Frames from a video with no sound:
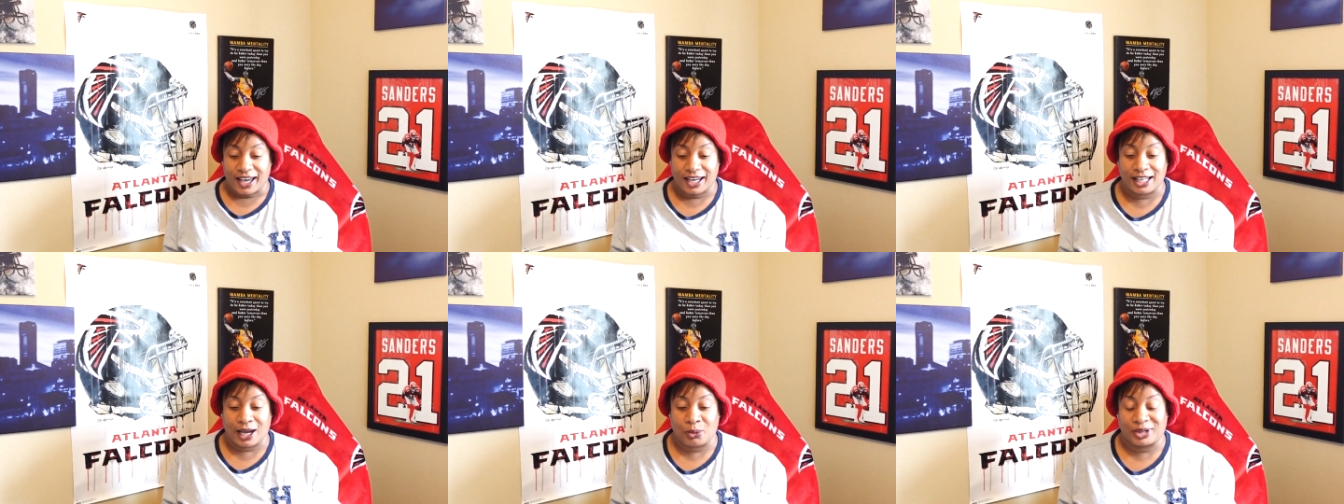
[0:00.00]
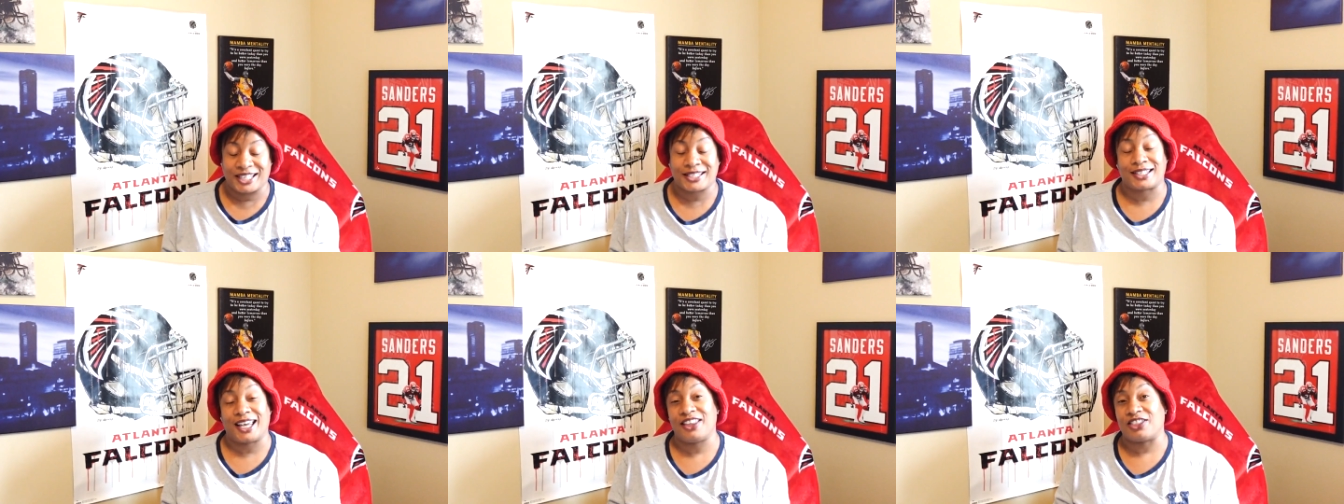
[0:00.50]
And I want to
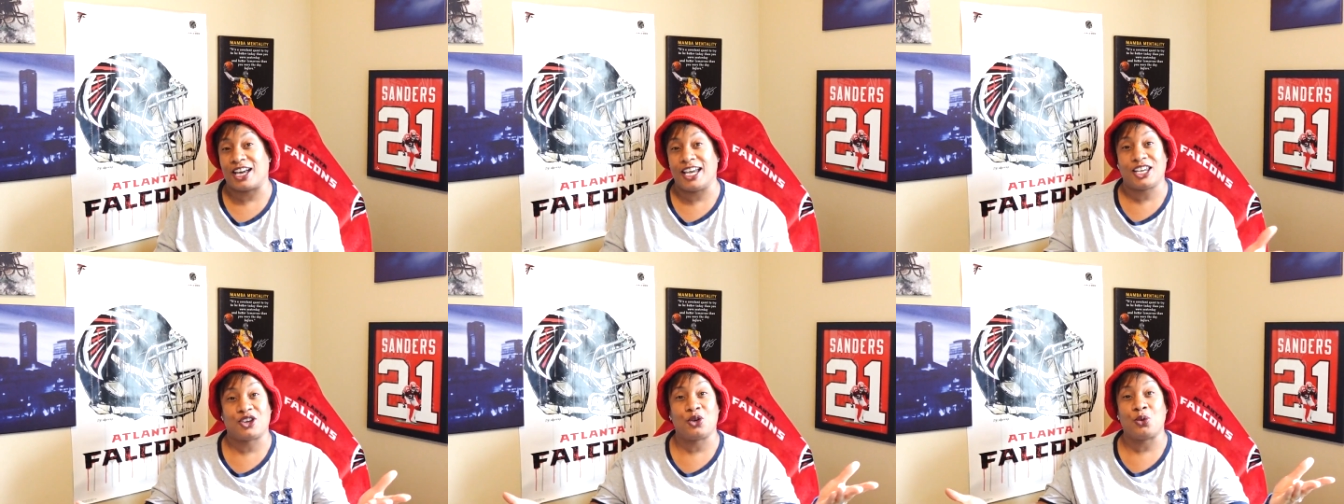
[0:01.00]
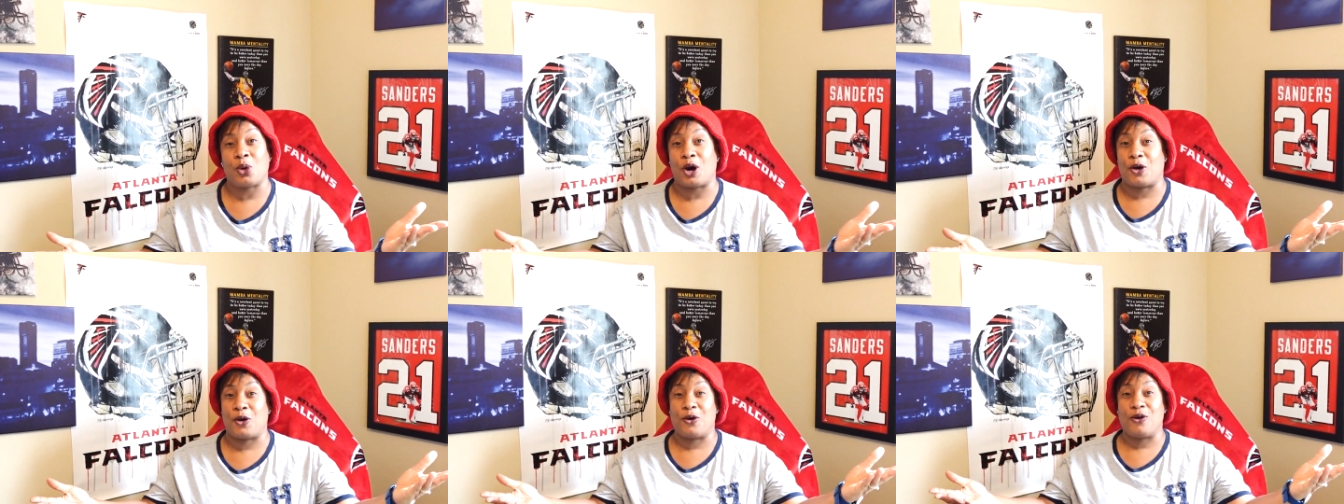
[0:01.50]
say thank you
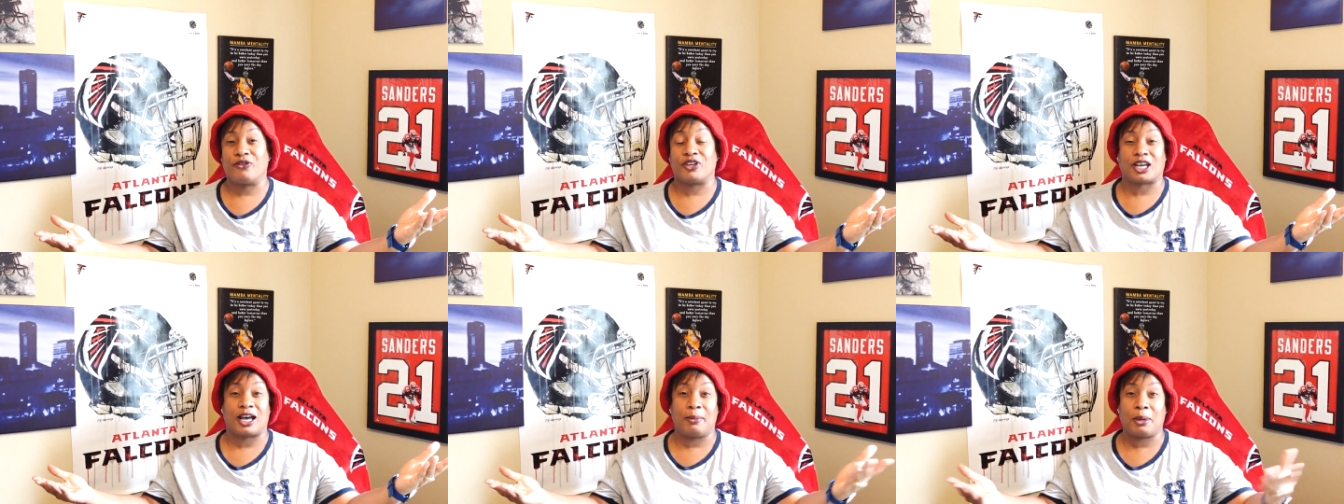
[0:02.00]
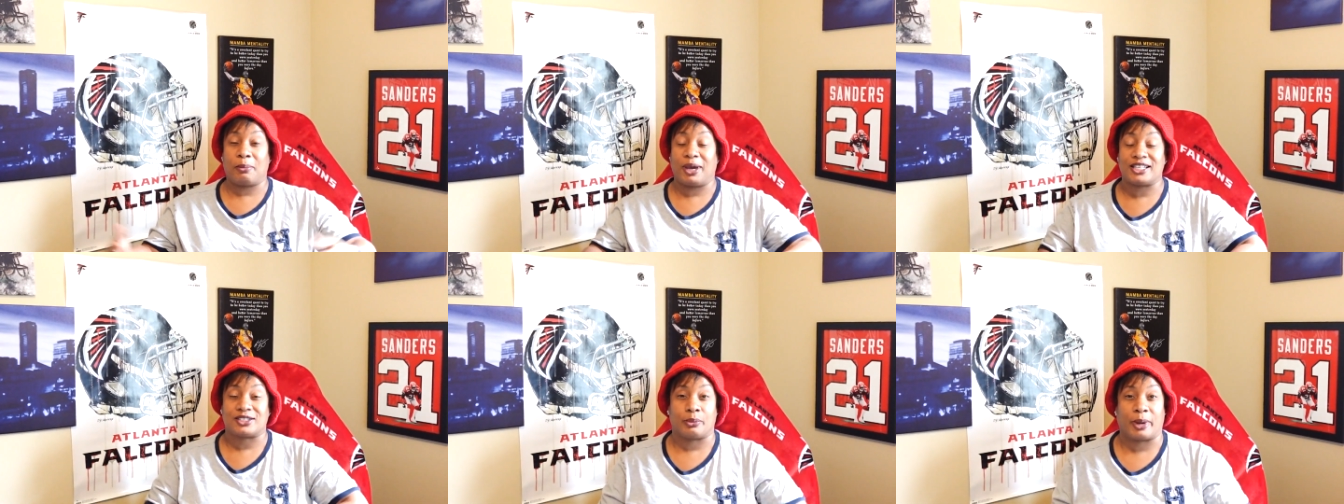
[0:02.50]
all for coming
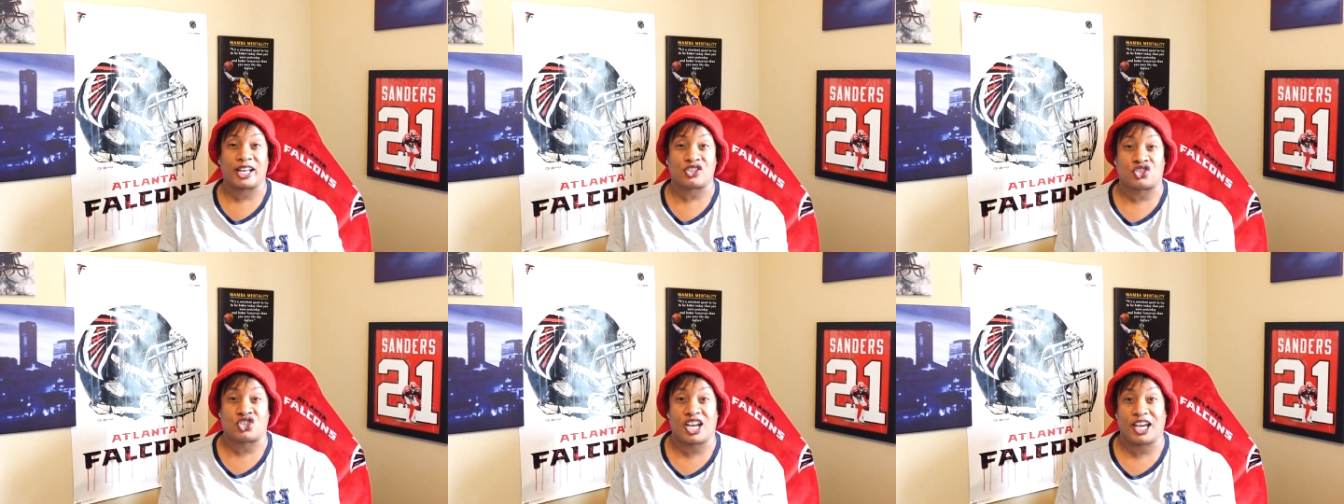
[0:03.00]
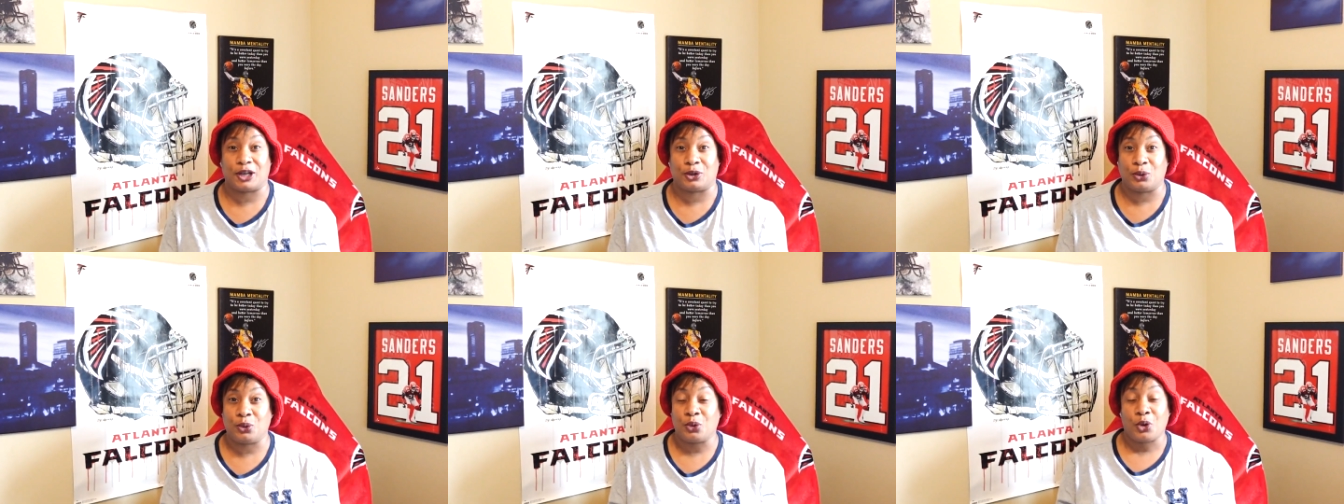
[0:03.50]
back to my
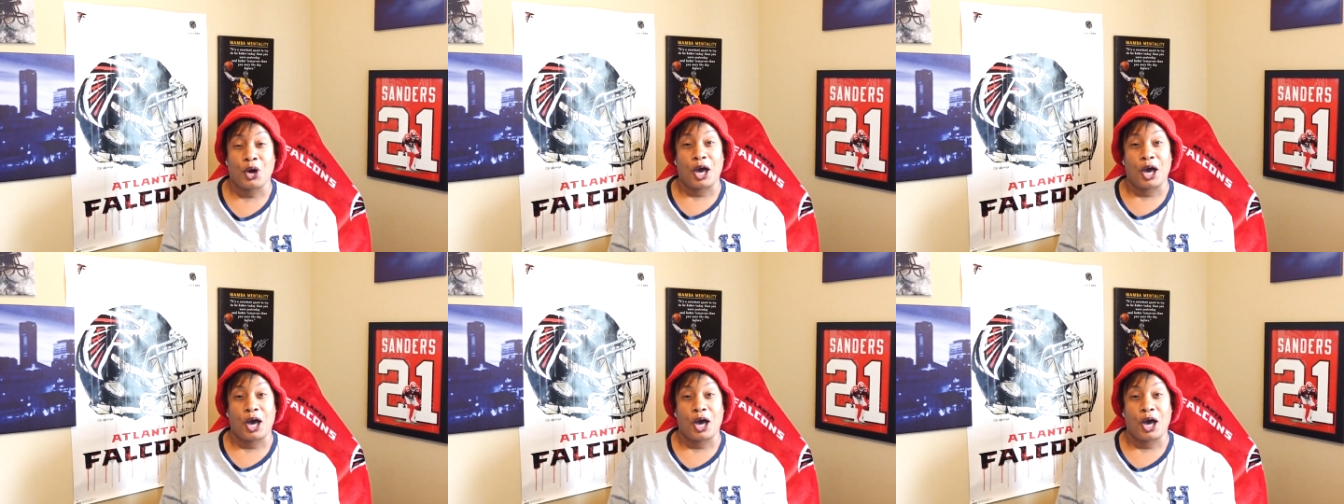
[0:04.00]
channel.